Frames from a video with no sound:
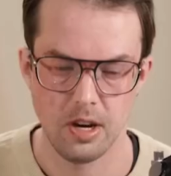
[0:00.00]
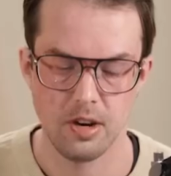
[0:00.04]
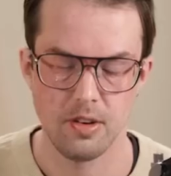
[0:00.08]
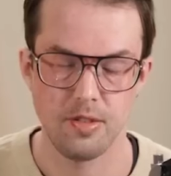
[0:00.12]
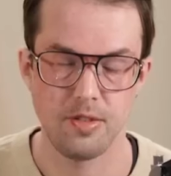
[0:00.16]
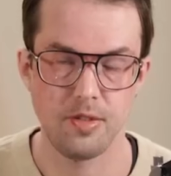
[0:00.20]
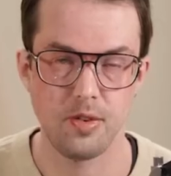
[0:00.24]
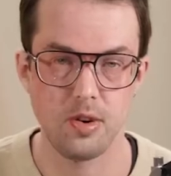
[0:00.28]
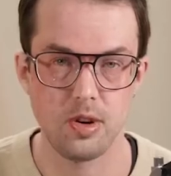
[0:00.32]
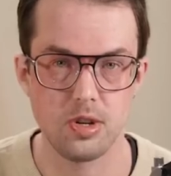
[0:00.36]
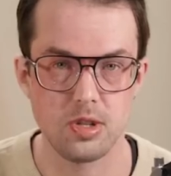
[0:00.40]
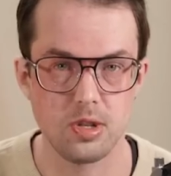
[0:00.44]

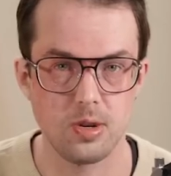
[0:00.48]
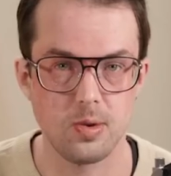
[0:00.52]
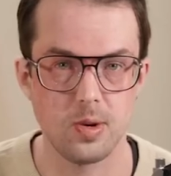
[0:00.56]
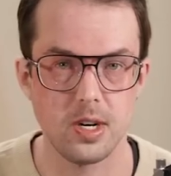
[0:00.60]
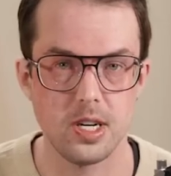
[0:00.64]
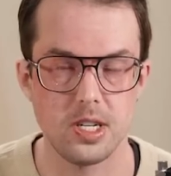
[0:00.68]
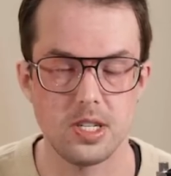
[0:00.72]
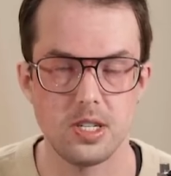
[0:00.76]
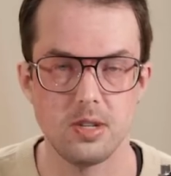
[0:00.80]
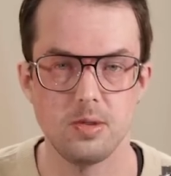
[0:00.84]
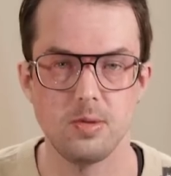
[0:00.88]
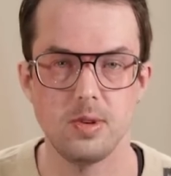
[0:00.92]
First
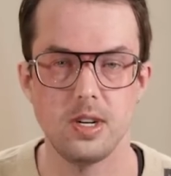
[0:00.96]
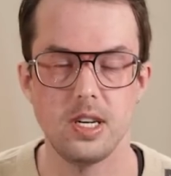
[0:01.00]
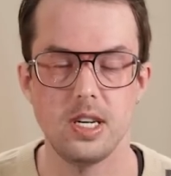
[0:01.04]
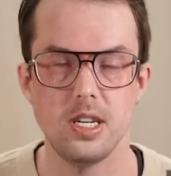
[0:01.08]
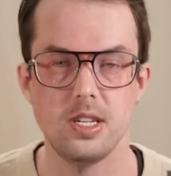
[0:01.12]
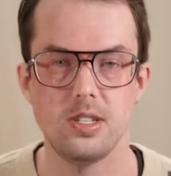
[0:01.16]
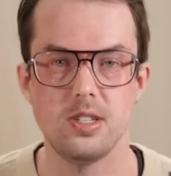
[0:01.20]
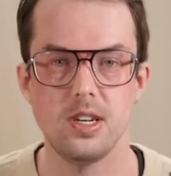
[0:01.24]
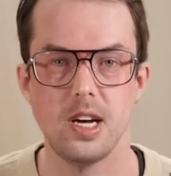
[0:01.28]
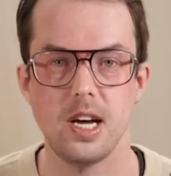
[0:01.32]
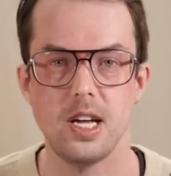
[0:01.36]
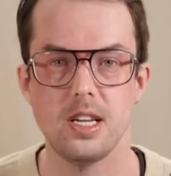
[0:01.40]
question we
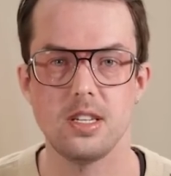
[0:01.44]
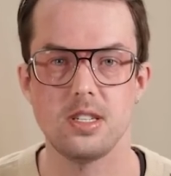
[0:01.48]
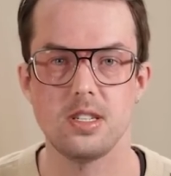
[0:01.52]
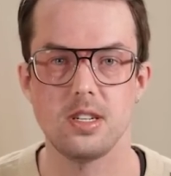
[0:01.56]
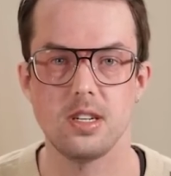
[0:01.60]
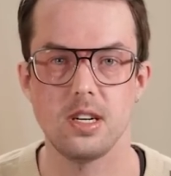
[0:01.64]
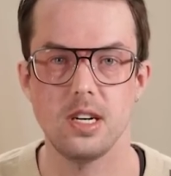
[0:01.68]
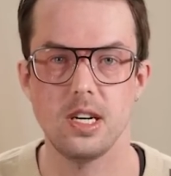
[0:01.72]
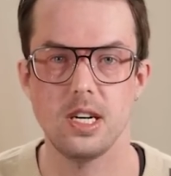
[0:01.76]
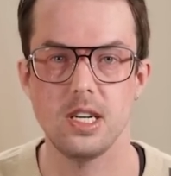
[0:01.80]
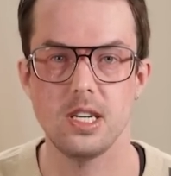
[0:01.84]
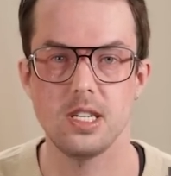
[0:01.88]
need to
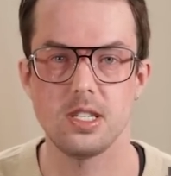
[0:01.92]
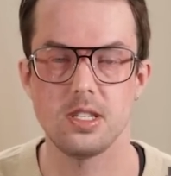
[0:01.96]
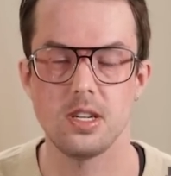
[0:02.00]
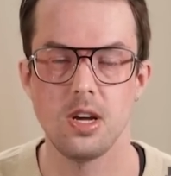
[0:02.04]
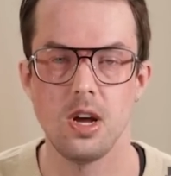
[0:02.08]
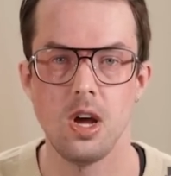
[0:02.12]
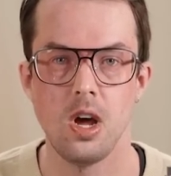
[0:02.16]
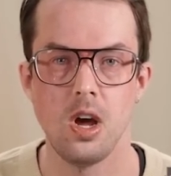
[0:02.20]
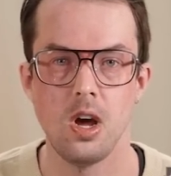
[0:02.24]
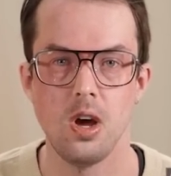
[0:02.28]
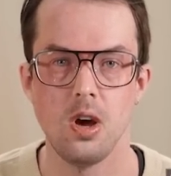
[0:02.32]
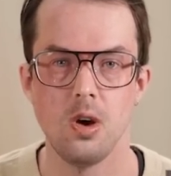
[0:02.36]
answer is,
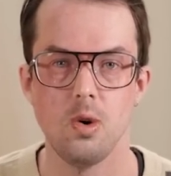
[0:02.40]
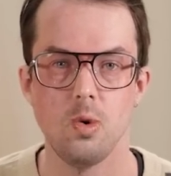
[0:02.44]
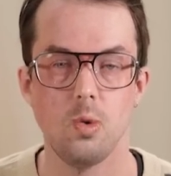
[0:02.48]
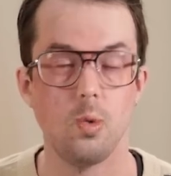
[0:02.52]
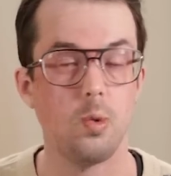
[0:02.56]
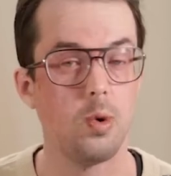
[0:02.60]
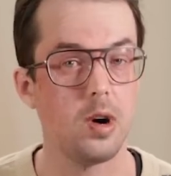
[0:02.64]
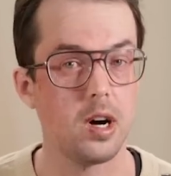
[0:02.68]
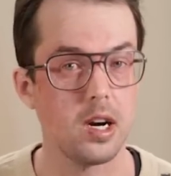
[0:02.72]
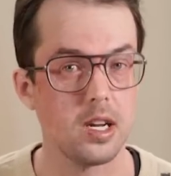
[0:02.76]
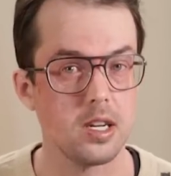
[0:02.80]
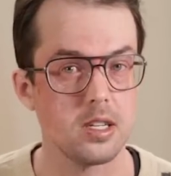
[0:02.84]

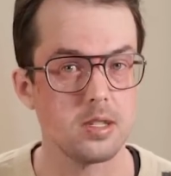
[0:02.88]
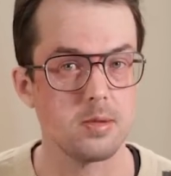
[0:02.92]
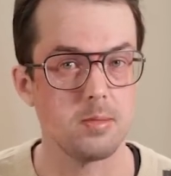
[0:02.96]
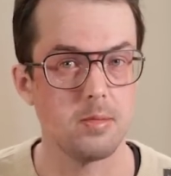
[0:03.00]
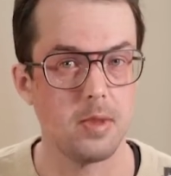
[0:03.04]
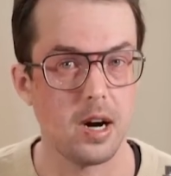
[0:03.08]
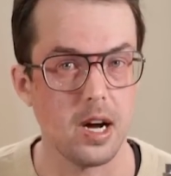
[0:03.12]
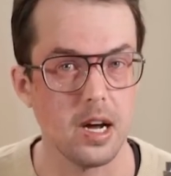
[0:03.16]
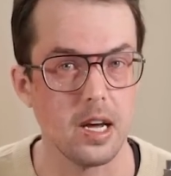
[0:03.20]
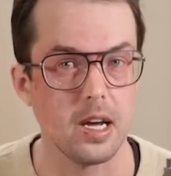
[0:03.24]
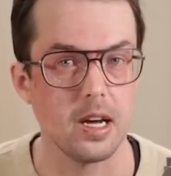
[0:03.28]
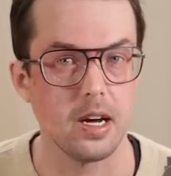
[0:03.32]
what is
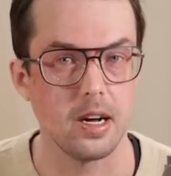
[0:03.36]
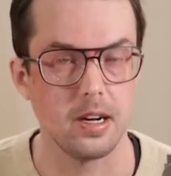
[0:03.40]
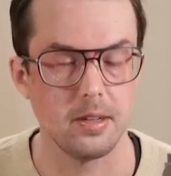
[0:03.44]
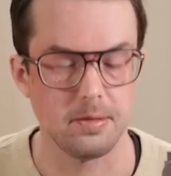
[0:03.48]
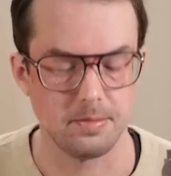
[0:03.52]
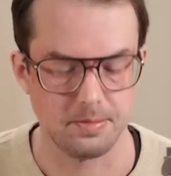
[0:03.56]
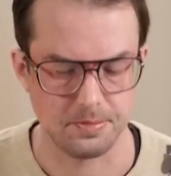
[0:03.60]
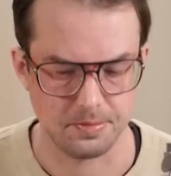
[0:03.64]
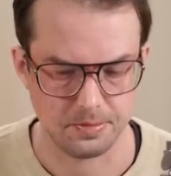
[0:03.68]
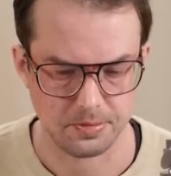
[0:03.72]
MiCA?